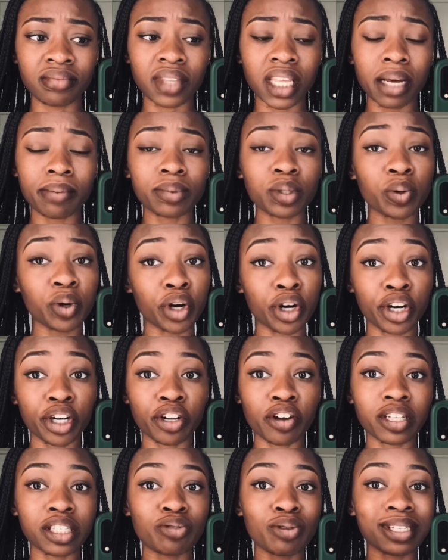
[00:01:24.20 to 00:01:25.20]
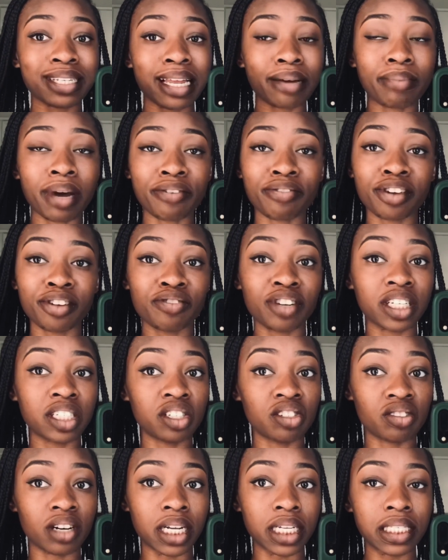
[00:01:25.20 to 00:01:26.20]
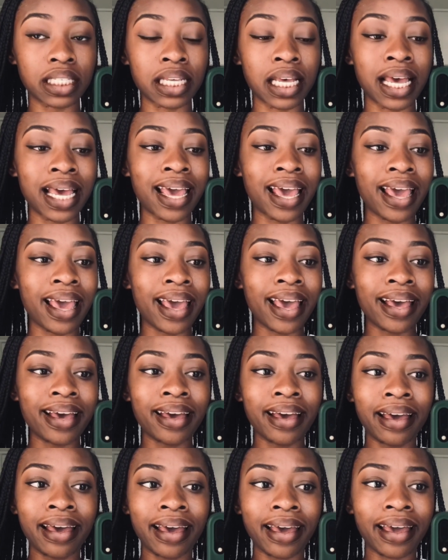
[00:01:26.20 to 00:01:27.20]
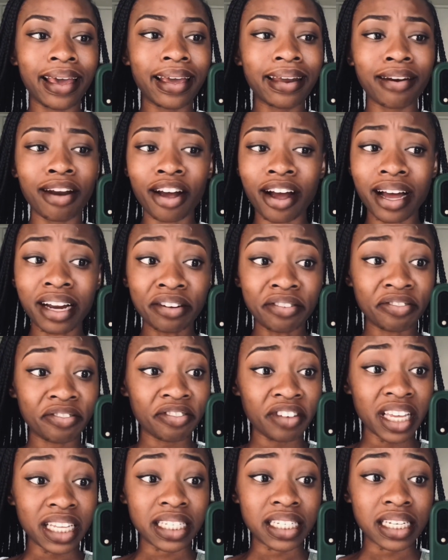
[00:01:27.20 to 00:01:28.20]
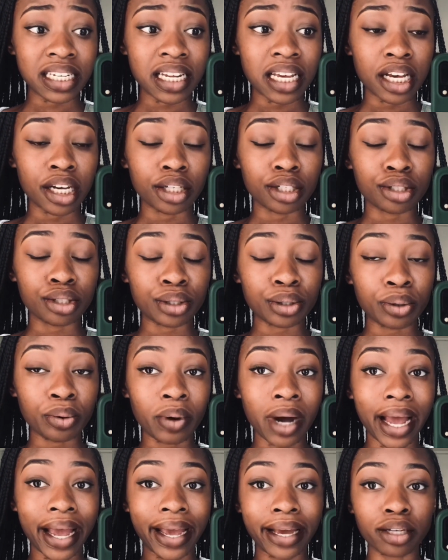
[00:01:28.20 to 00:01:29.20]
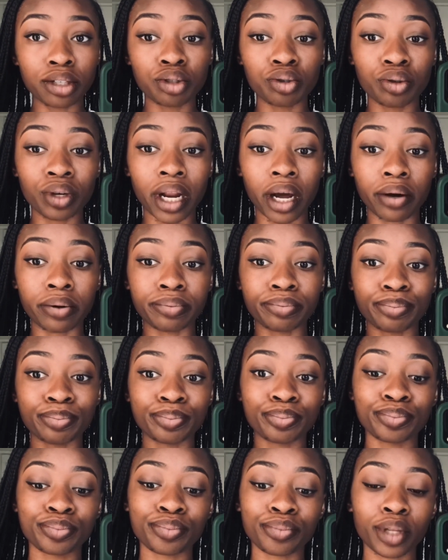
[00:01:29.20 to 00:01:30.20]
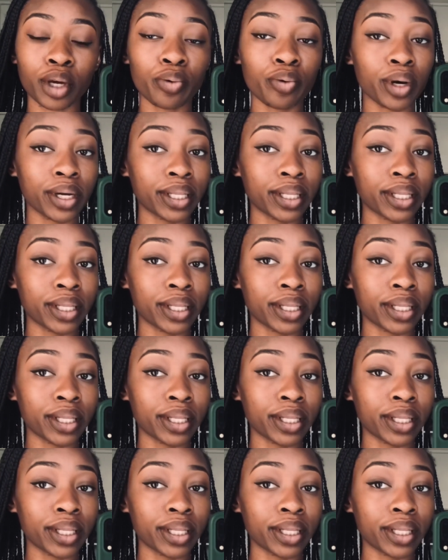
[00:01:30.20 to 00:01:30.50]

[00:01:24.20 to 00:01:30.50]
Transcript: I'm so hurt because it was like my favorite dress, and I can't fit. So I had to now go